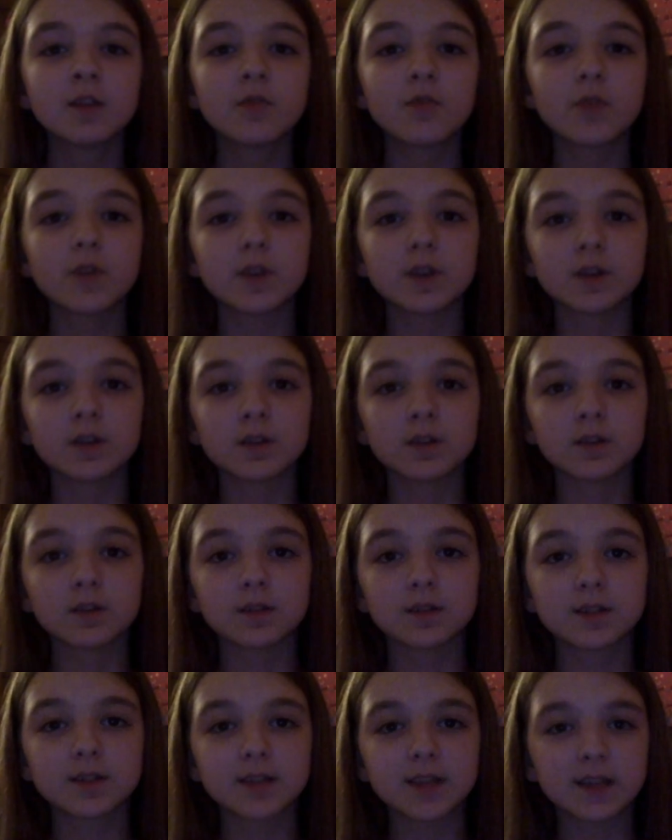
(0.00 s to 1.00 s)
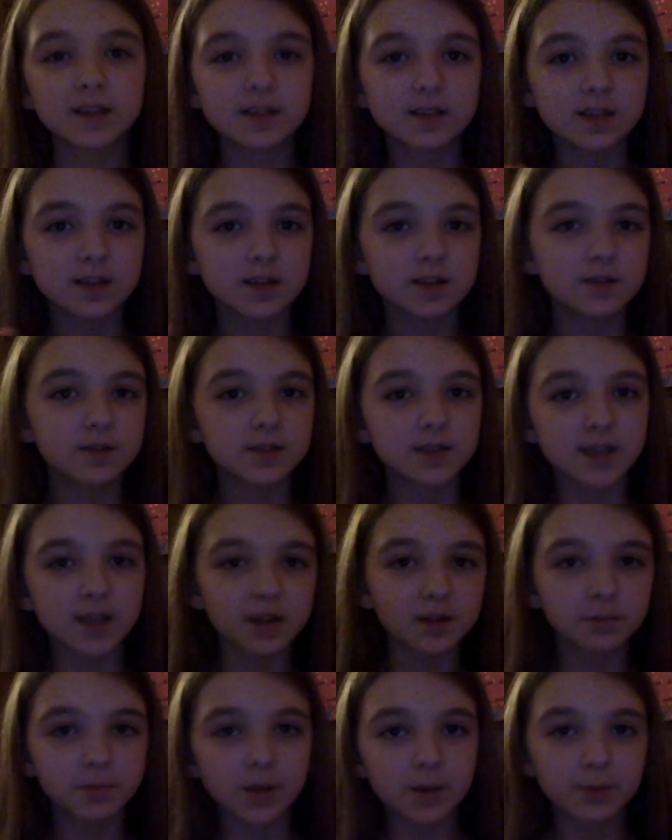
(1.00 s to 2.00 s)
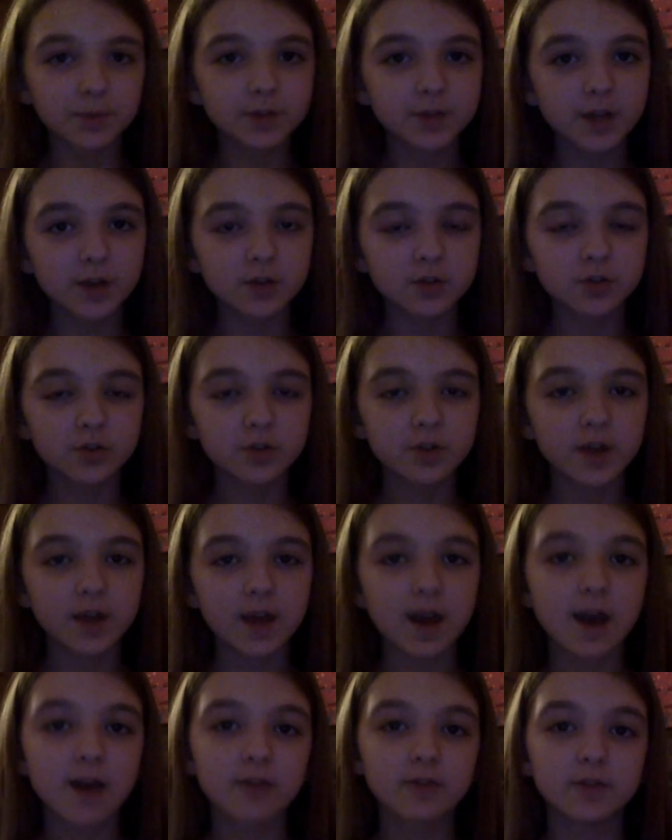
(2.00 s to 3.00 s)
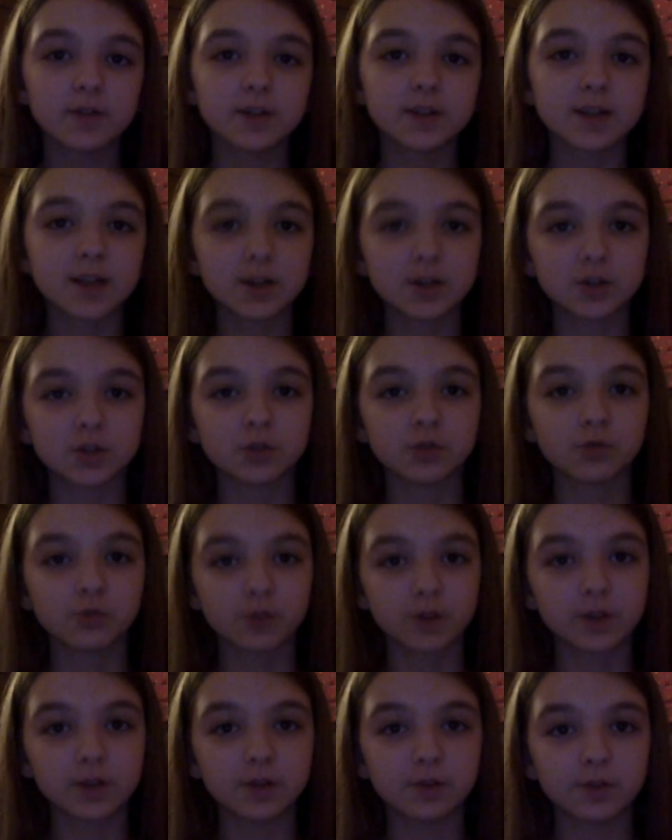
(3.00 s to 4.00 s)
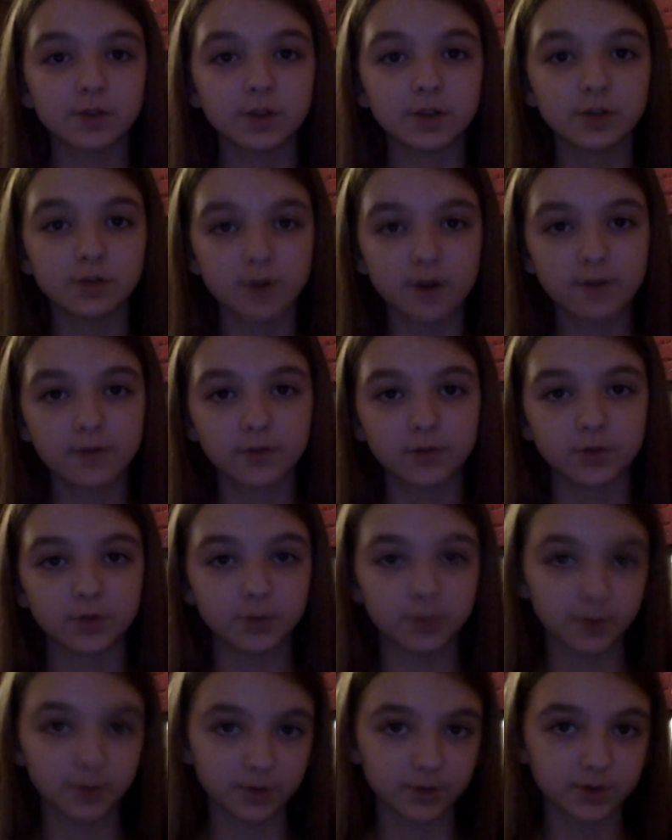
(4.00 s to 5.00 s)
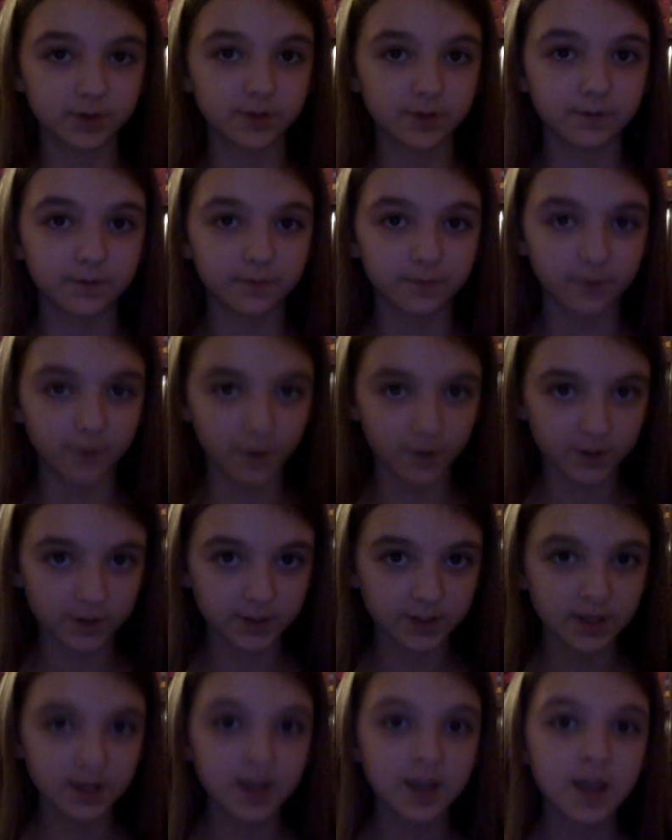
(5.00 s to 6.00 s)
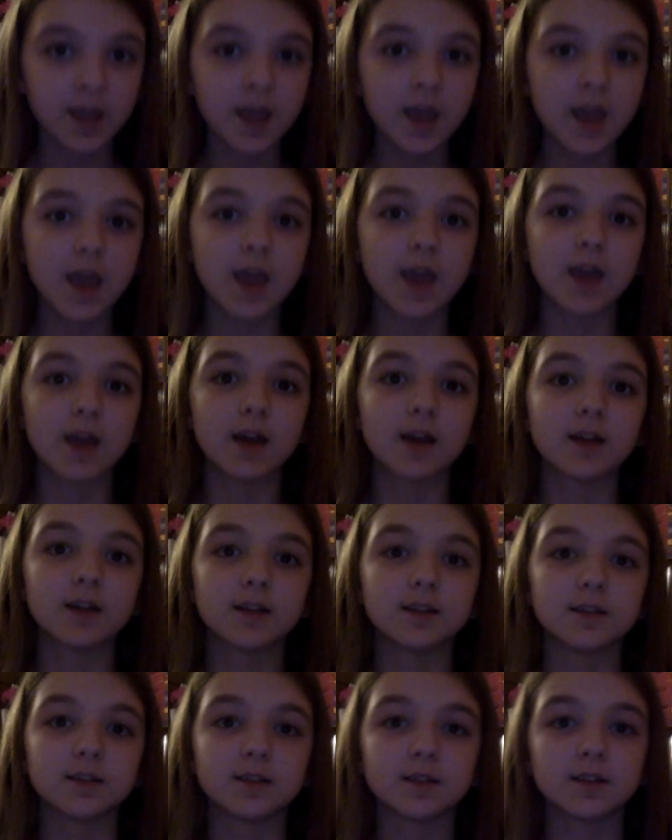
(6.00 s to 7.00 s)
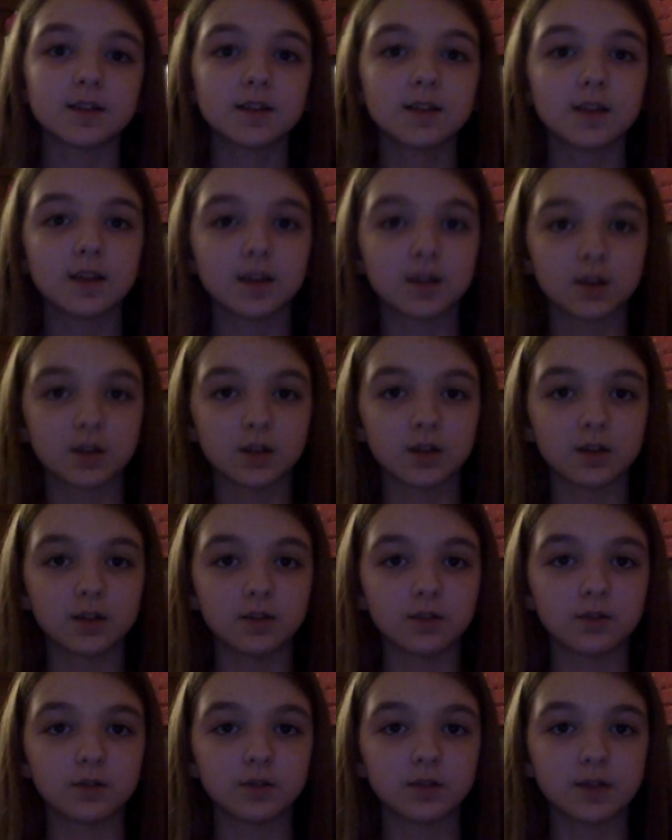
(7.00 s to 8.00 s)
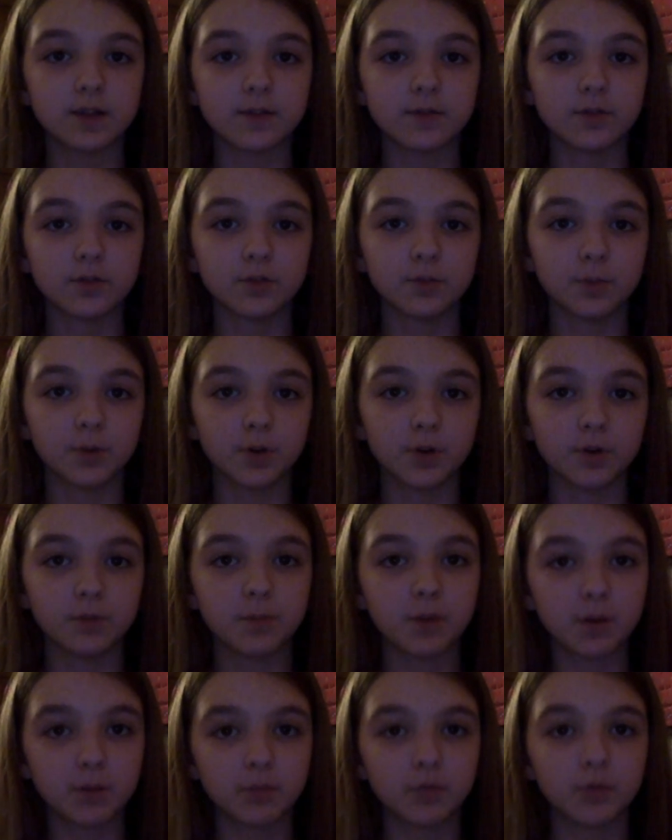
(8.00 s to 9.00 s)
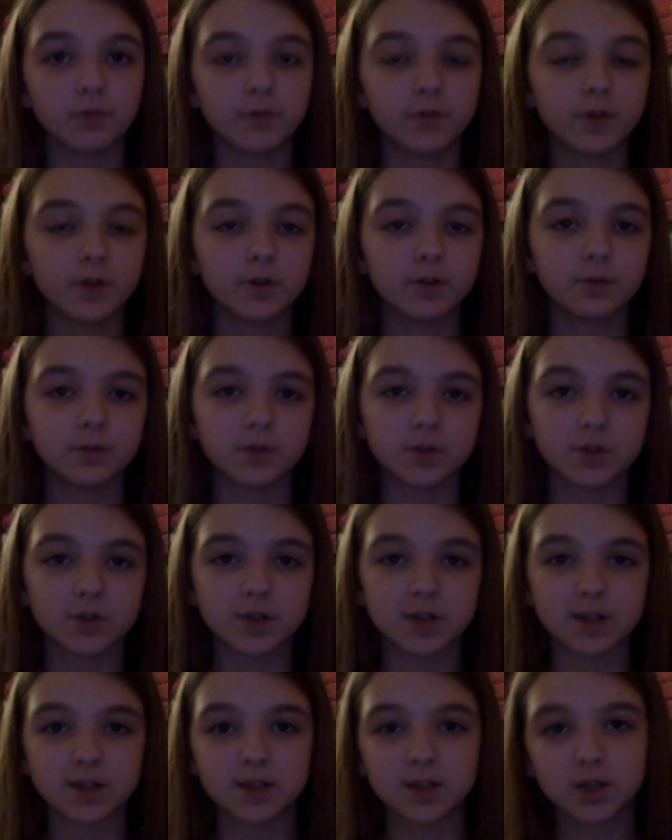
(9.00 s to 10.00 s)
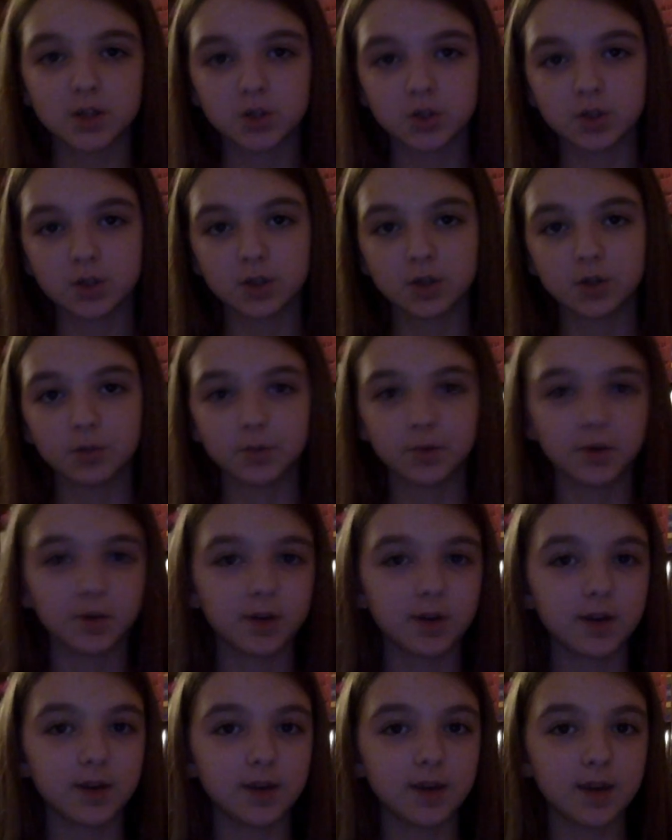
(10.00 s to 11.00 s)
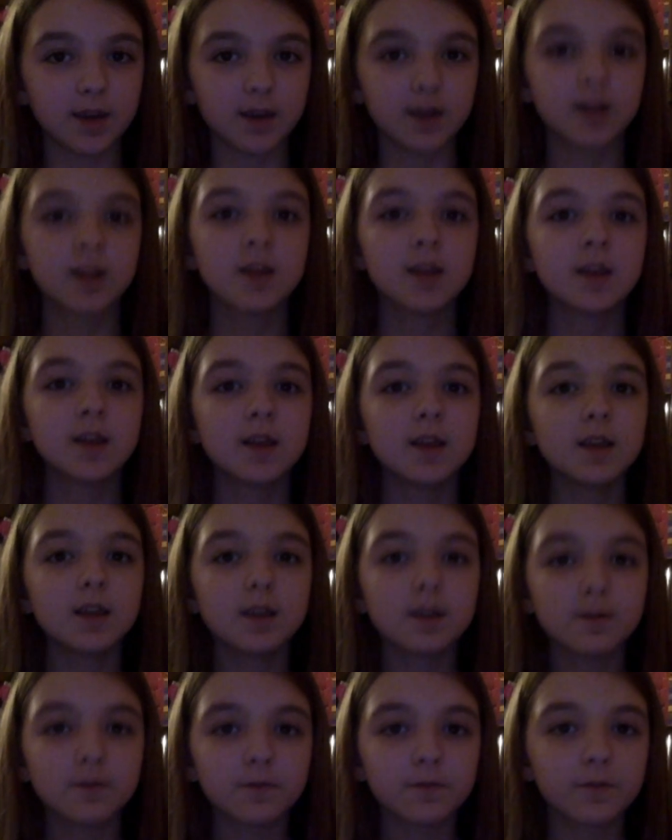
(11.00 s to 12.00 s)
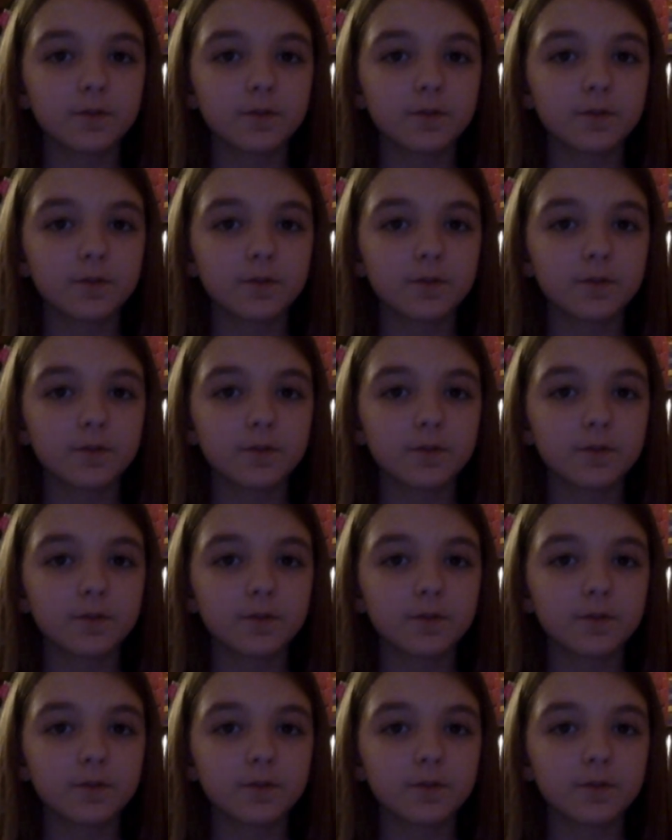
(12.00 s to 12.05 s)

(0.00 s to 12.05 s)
The sandy sandpaper texture they have is actually really, really rough on your bird's foot, and it can give your bird bumblefoot, which is a condition that your bird can get if